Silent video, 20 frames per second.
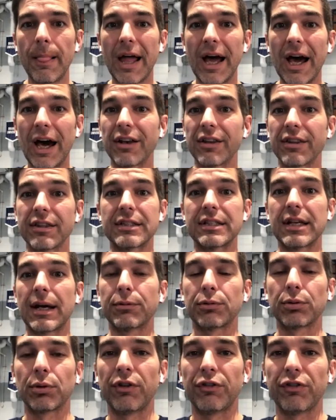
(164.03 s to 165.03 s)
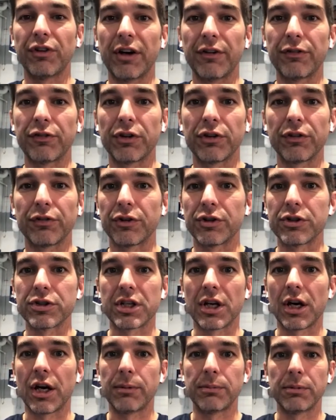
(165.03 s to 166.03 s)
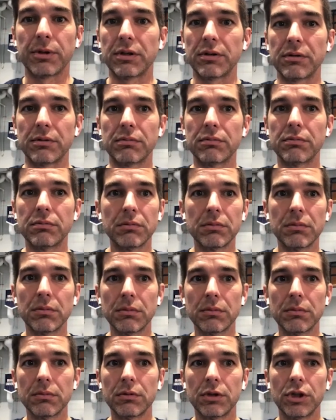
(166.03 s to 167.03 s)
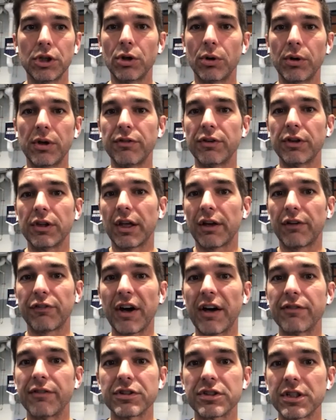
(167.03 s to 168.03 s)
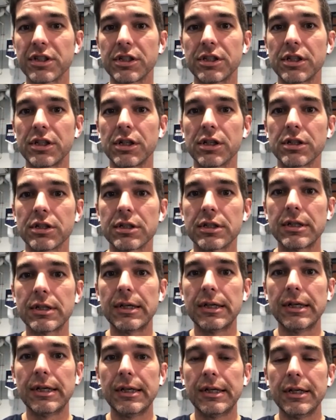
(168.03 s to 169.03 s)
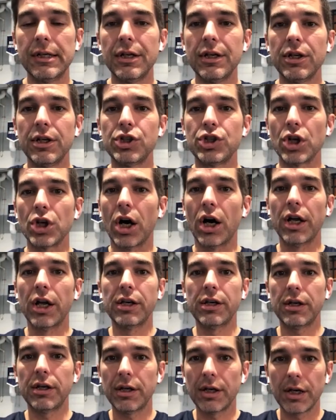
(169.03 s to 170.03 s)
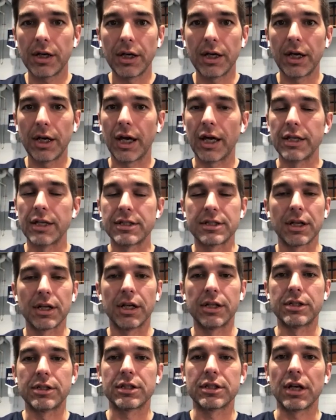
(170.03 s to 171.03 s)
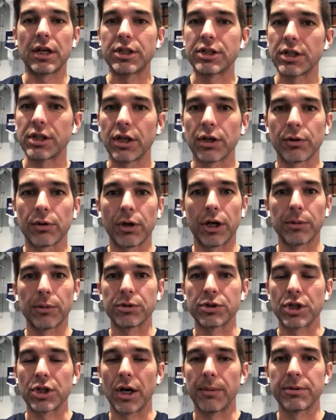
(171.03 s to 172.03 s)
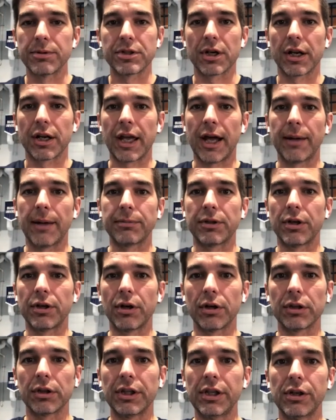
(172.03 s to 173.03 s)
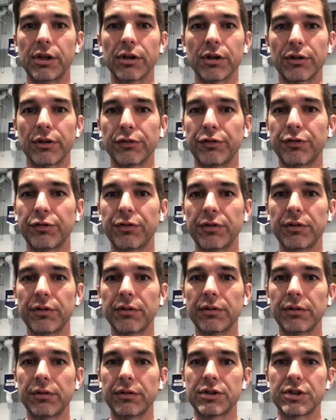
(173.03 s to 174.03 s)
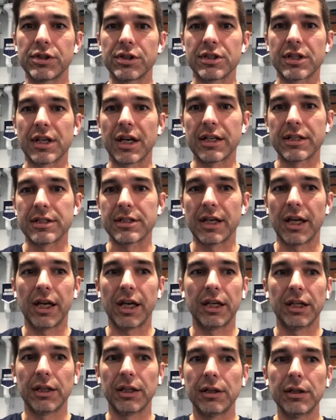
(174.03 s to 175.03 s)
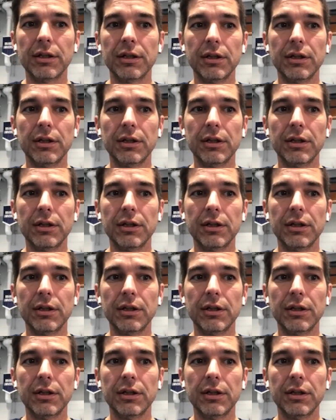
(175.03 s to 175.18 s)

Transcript: out of the top 25 for the first time in, you know, even like 5 or 6 years. John has done such an incredible job as our captain, our leader, of just kind of saying,